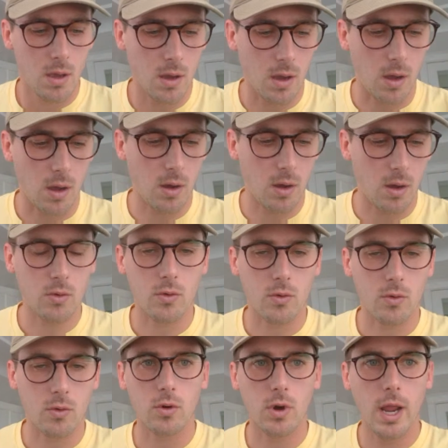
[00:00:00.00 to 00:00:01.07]
All
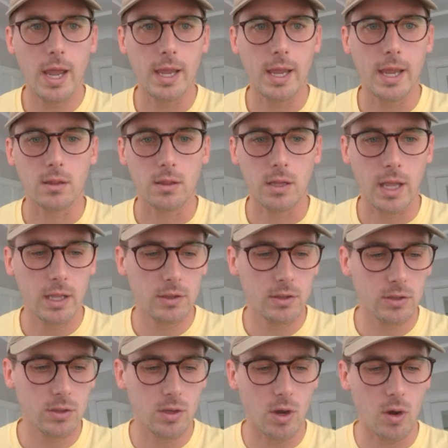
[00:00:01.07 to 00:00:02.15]
right,
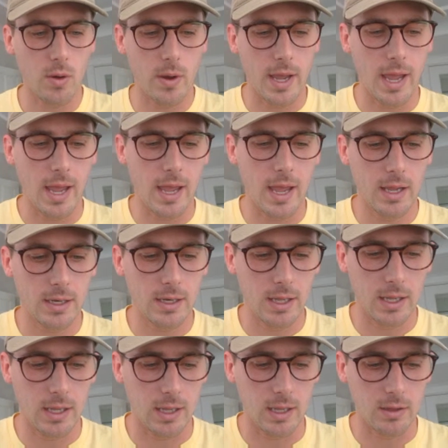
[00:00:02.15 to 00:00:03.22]
let's go ahead
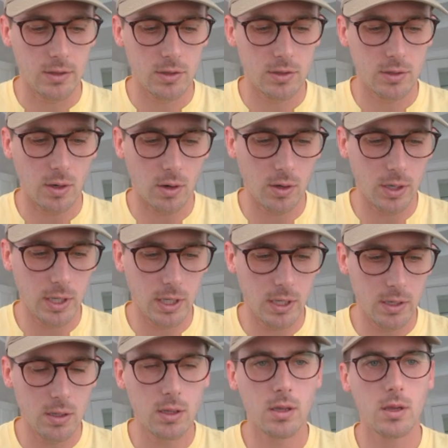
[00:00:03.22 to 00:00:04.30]
and get
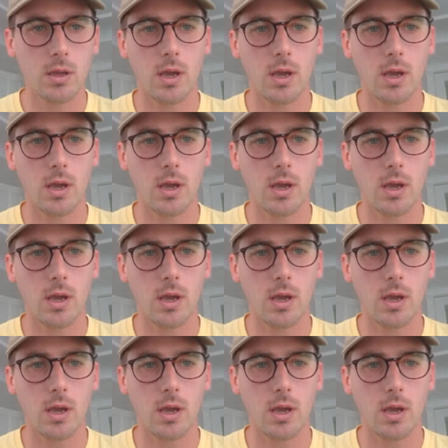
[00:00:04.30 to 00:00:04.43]
started.